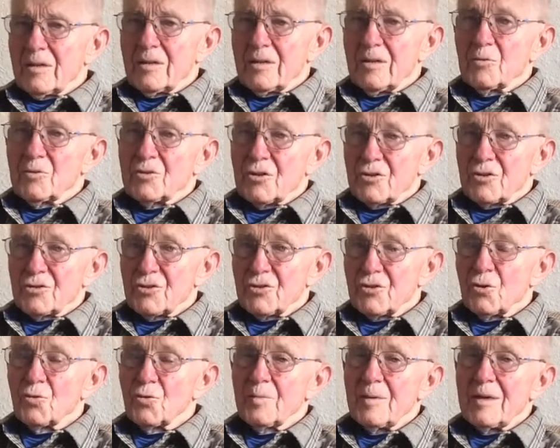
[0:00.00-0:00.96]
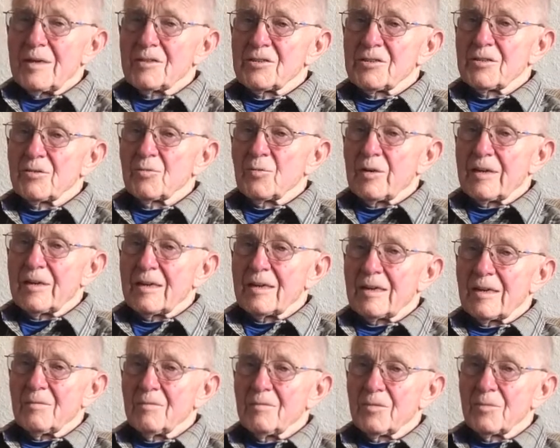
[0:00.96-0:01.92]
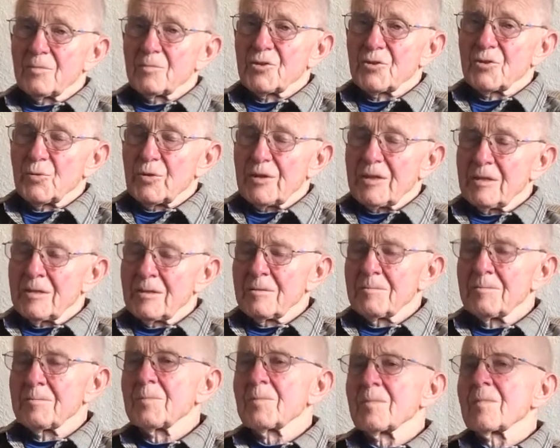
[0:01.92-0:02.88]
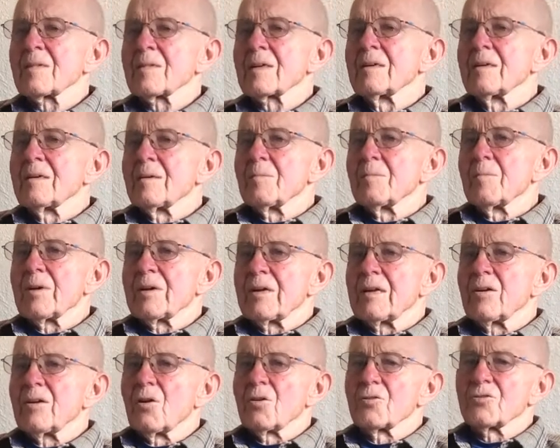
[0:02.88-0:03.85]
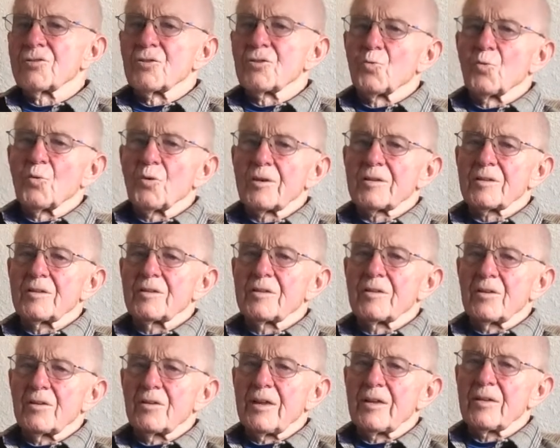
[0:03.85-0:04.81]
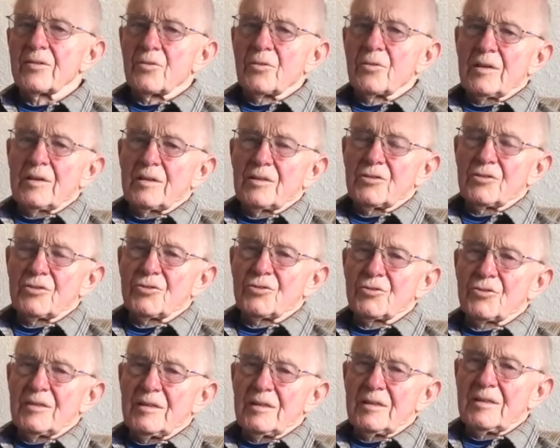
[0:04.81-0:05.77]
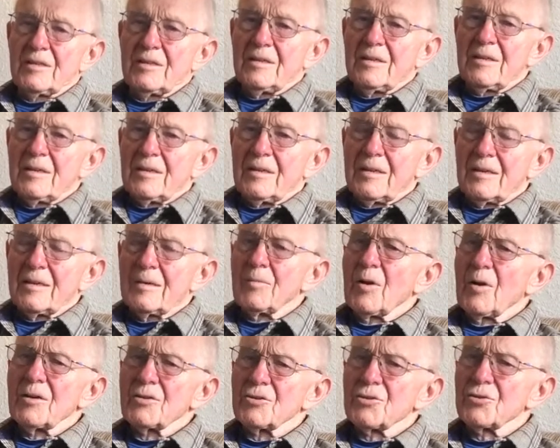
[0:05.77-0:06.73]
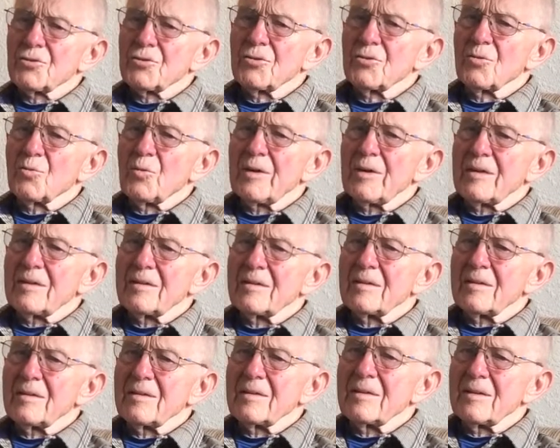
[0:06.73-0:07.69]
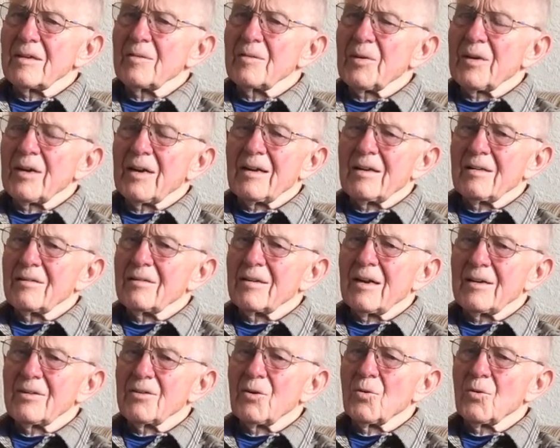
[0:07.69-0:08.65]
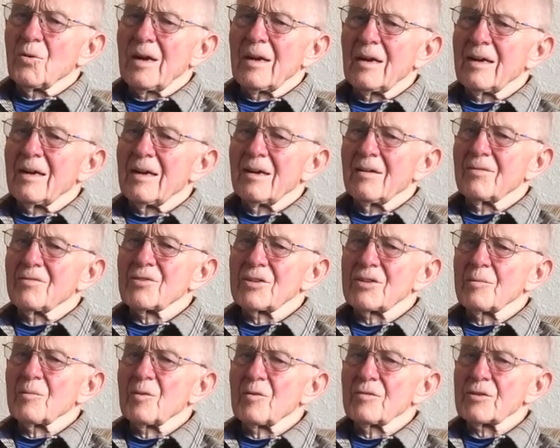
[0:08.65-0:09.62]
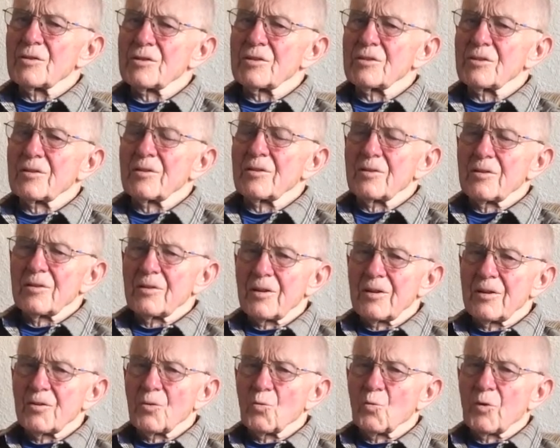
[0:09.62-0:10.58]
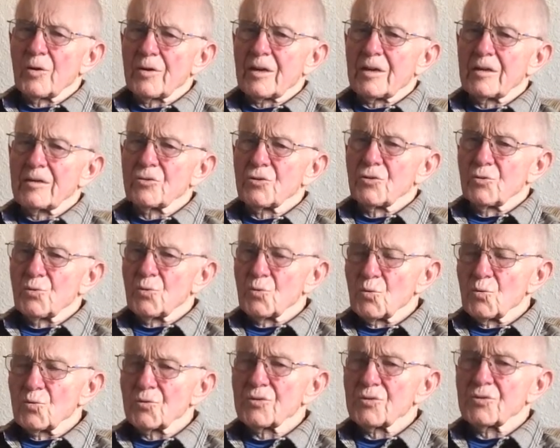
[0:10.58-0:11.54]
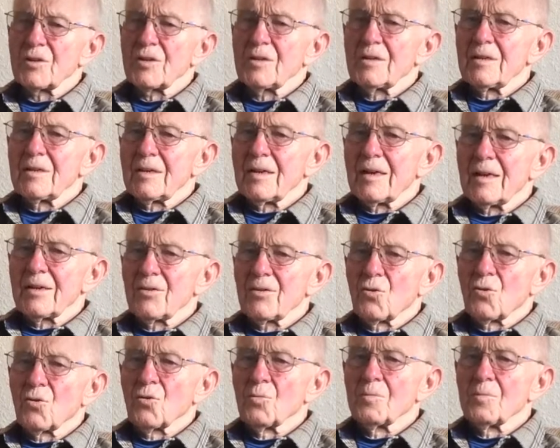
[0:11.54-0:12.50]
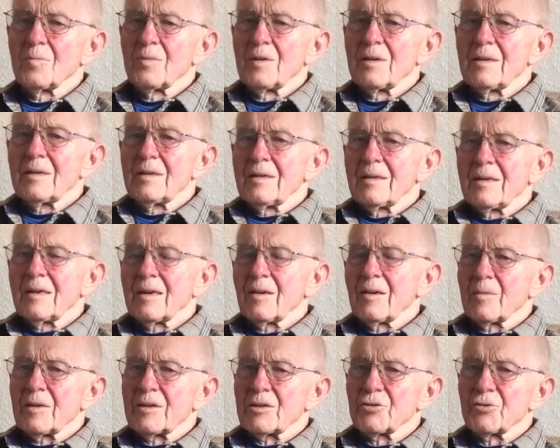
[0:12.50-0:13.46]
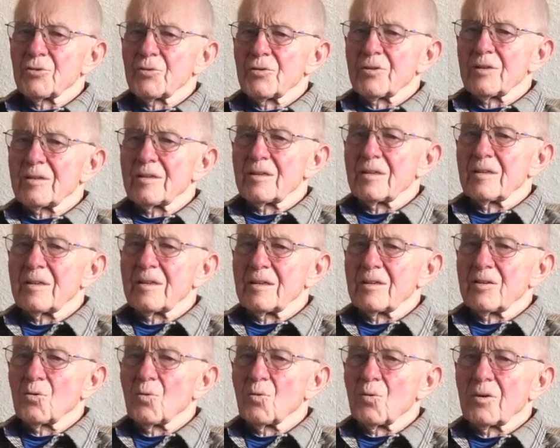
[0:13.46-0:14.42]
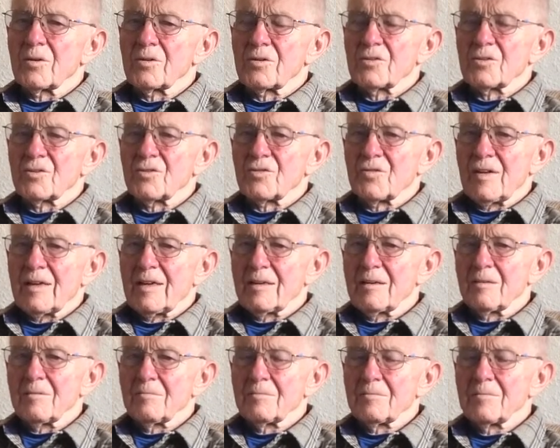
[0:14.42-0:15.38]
was a stonemason when he came from Sweden, but he also worked in the leather industry. I'm not sure what he did there, but I know I have some of his leatherworking tools at home, and I'll make sure that they go on to Sven.